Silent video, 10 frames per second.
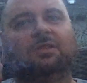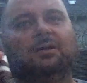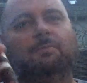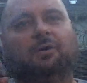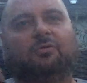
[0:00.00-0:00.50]

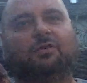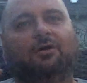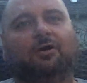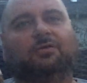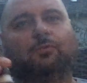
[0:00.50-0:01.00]
about
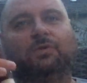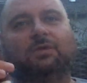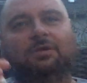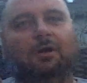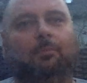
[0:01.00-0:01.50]
cigars and
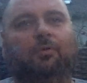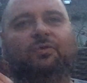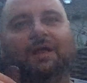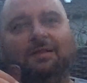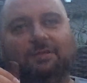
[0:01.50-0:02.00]
whiskey, they are both
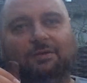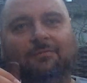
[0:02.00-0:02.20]
healthy.